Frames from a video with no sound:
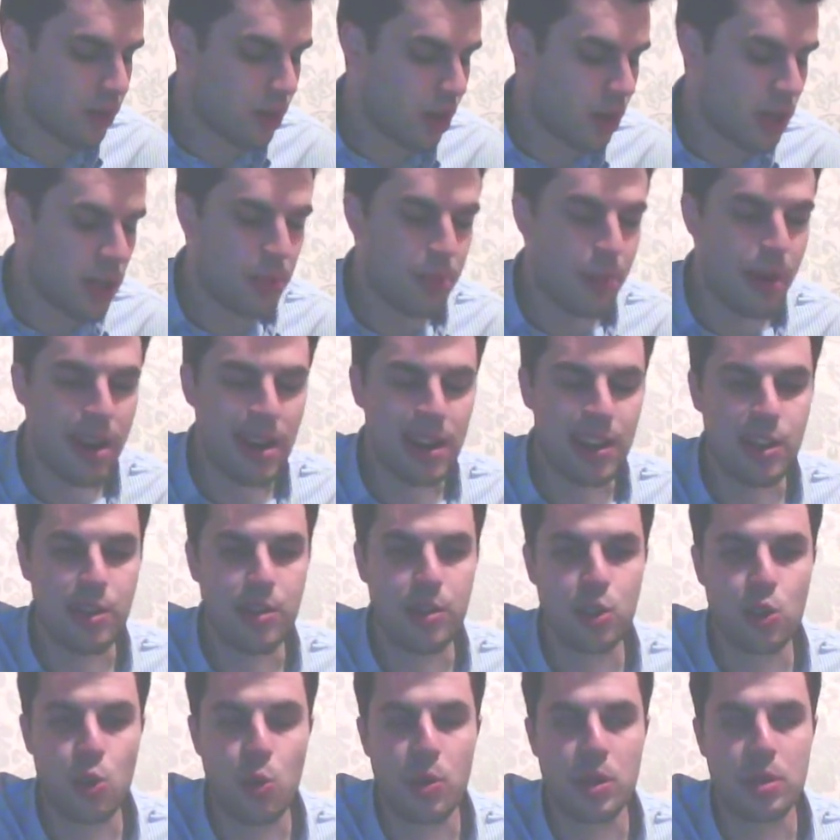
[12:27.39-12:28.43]
Tony Bellew
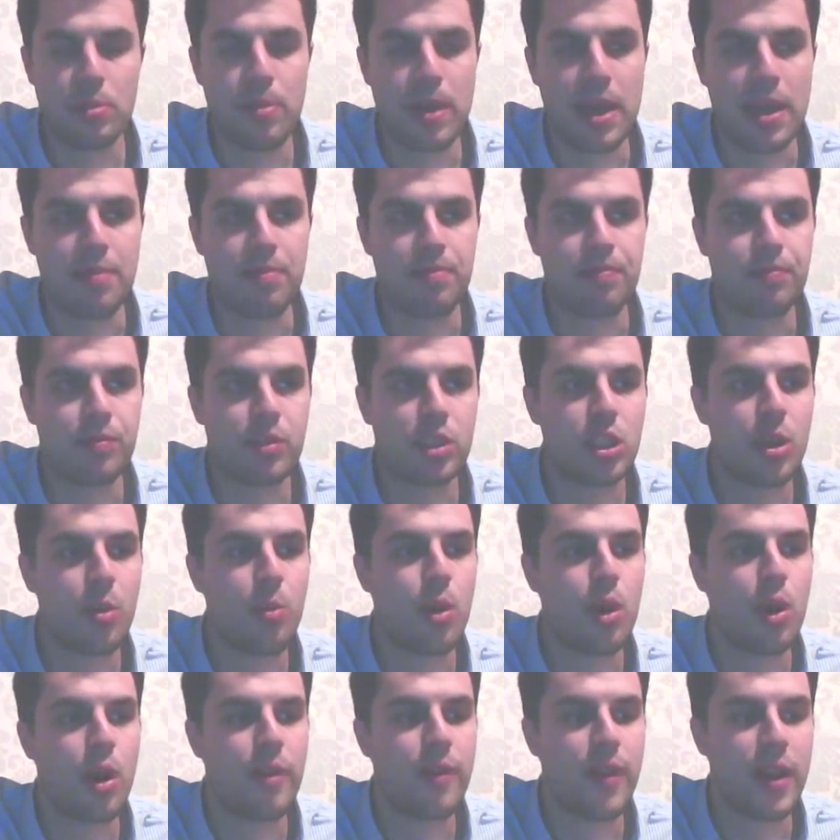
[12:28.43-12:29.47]
has always been
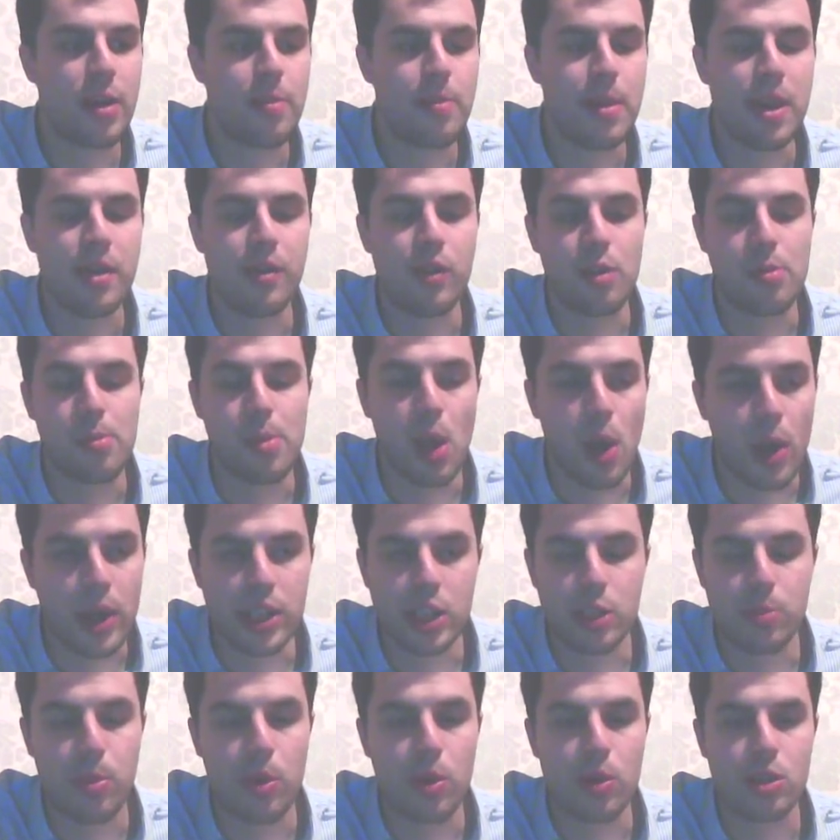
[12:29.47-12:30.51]
someone I've had a bit of a
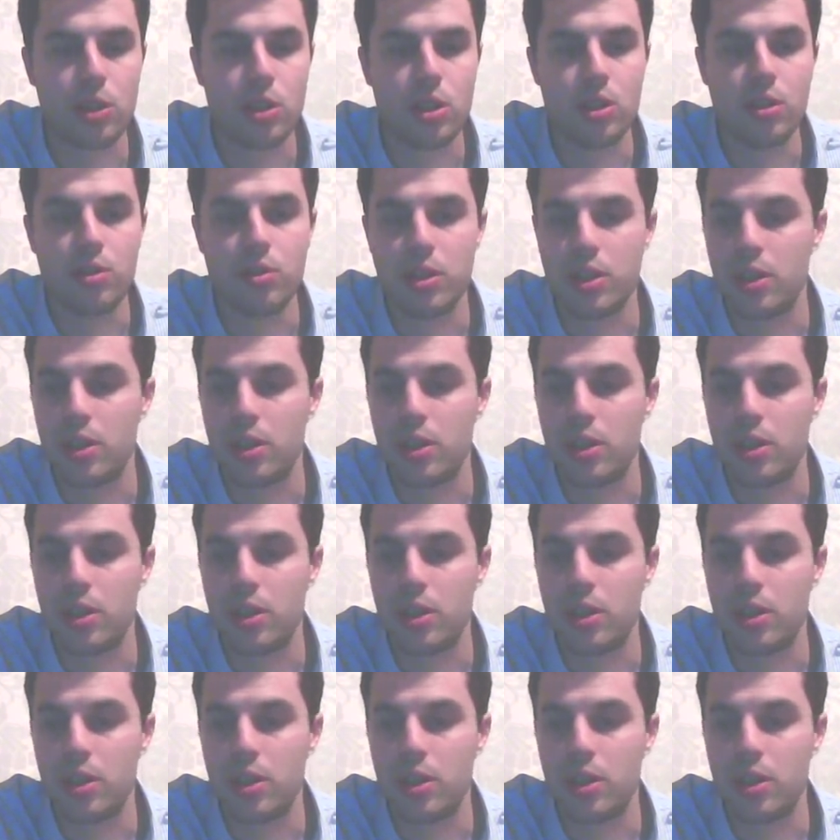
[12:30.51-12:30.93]
blind spot to.